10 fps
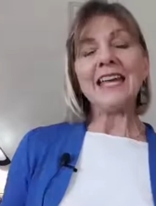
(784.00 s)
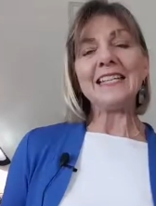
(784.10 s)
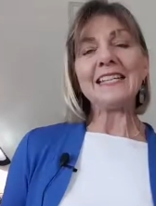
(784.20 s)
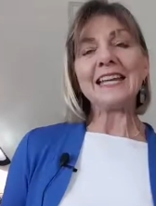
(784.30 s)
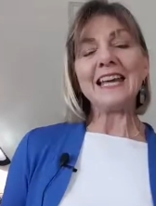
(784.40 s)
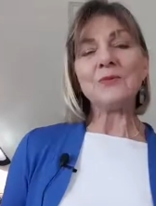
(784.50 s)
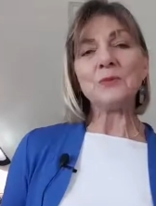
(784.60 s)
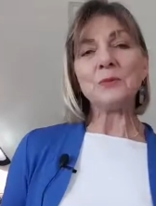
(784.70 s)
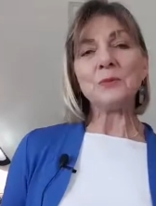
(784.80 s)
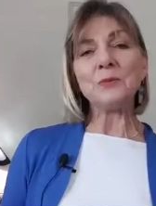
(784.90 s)
and
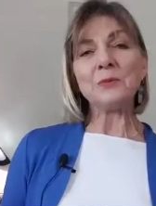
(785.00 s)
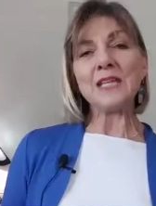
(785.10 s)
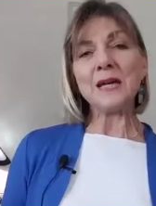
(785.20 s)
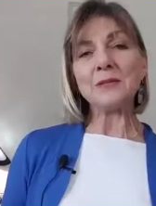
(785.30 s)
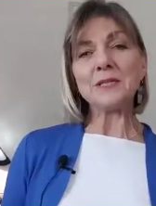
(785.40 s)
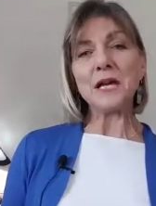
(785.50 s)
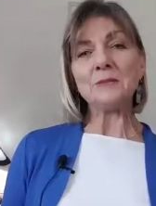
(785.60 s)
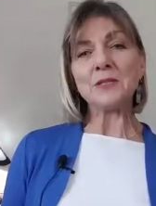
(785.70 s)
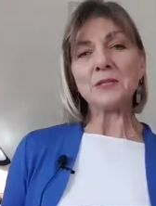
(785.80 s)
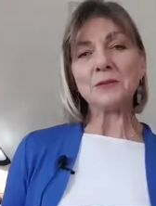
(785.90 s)
we'll tee up a
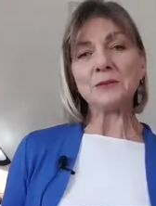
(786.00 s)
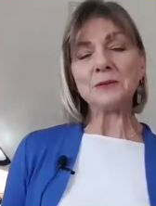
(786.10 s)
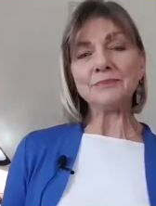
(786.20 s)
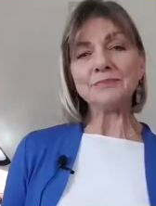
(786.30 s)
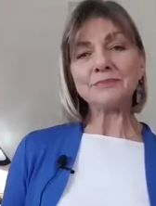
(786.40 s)
time to talk.